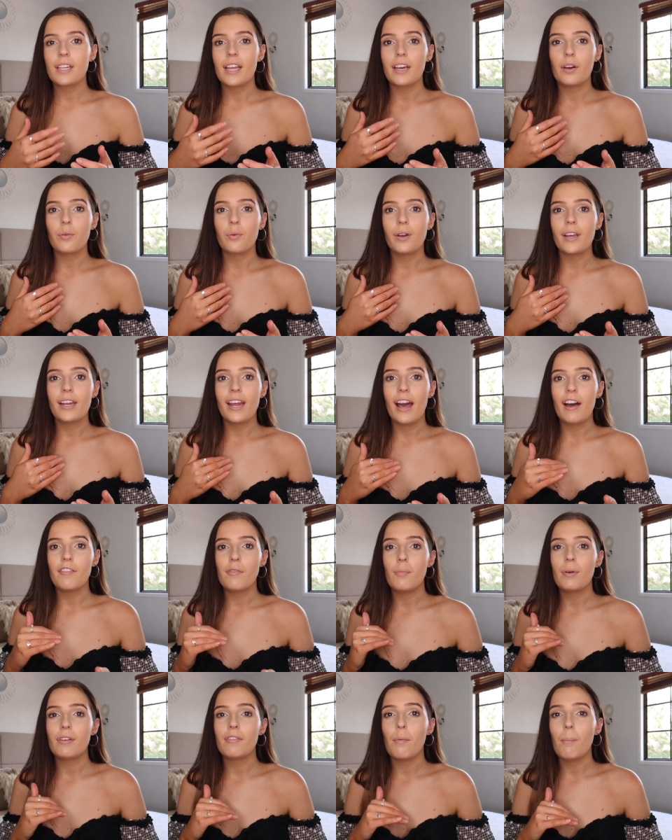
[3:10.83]
like we'd have
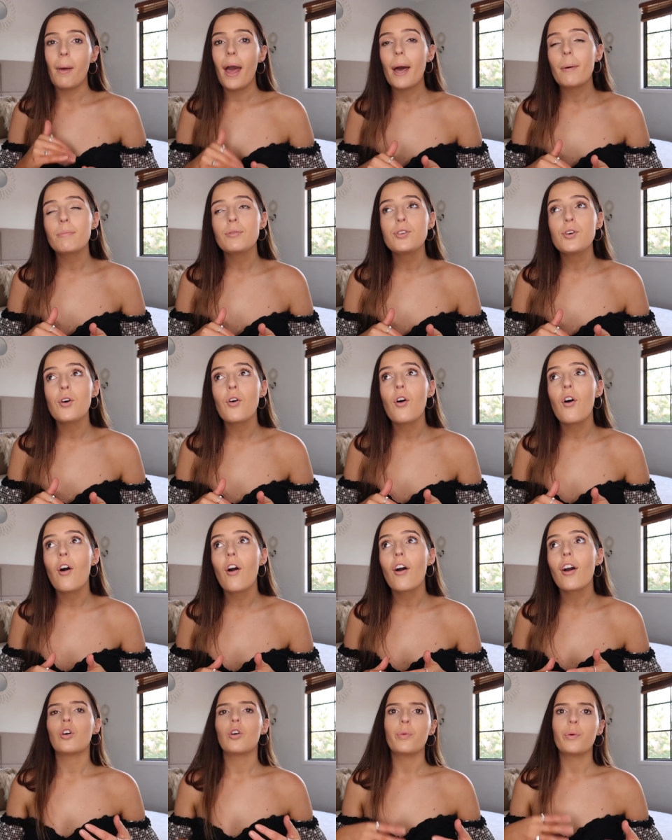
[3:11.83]
a bit of a pep
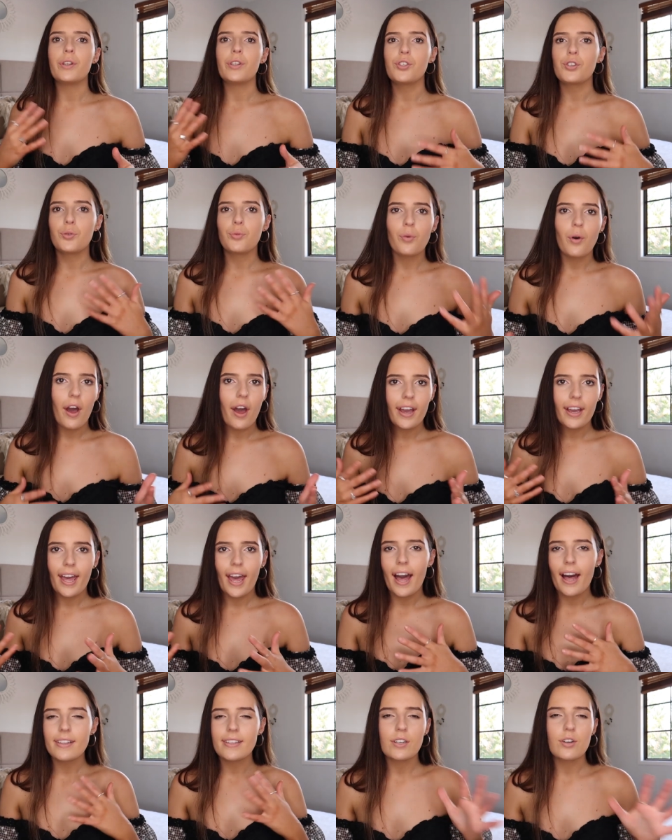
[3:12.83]
talk or we'd do
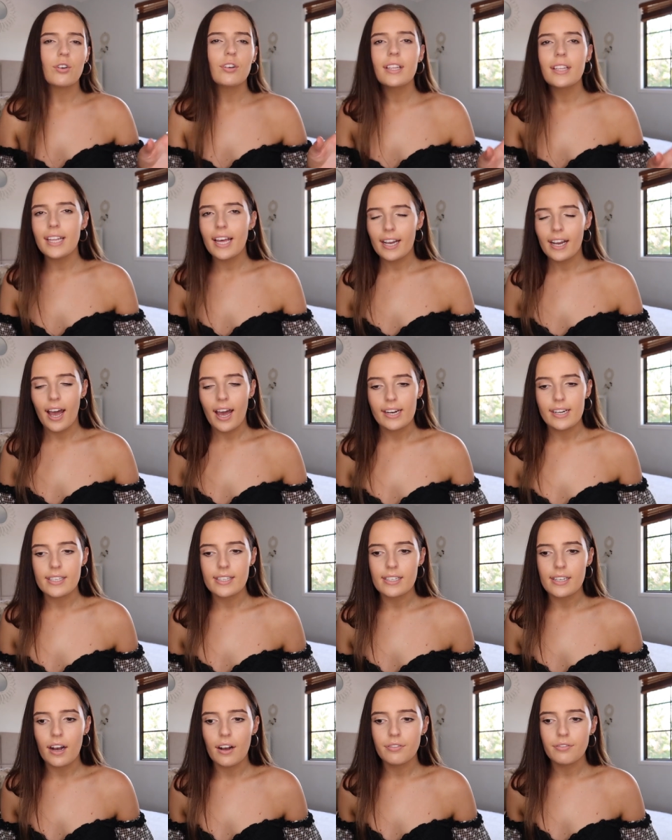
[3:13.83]
workouts and all of that kind of
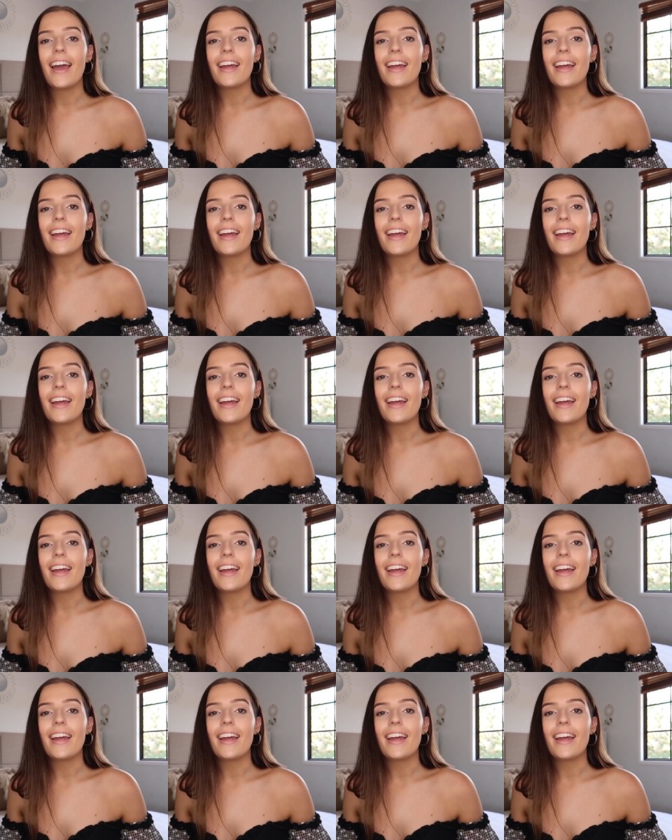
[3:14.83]
stuff.